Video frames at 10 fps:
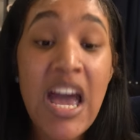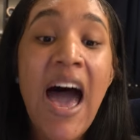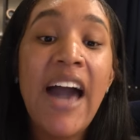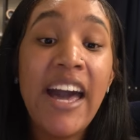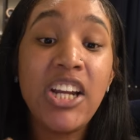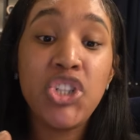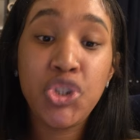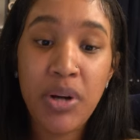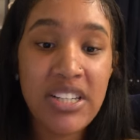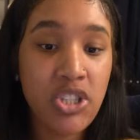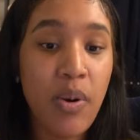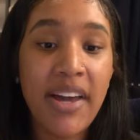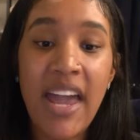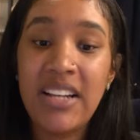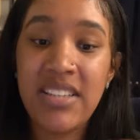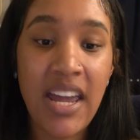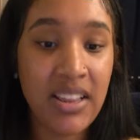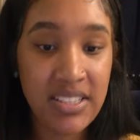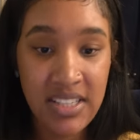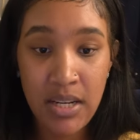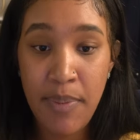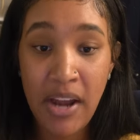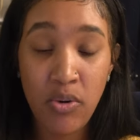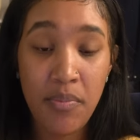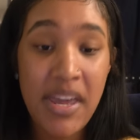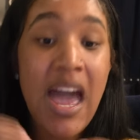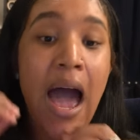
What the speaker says: I got to trust so I can't take this in the battle with me.